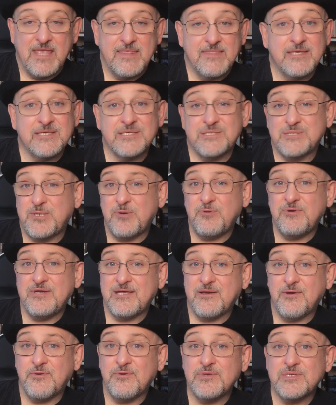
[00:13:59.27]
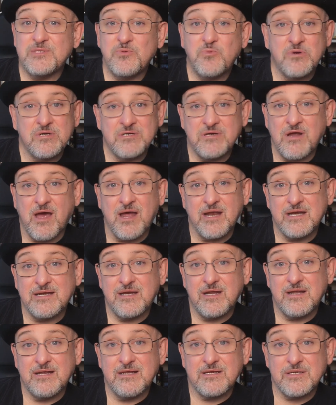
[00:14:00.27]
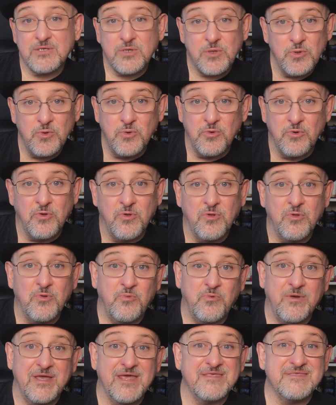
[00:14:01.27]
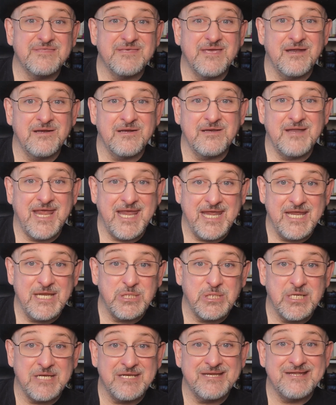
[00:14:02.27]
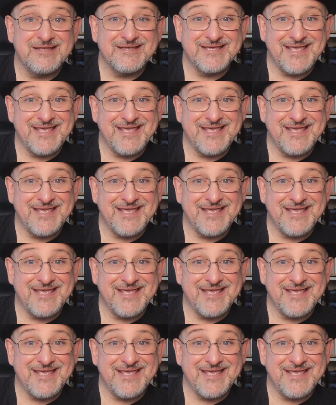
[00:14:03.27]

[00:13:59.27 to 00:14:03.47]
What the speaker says: the studios were not cool with an Asian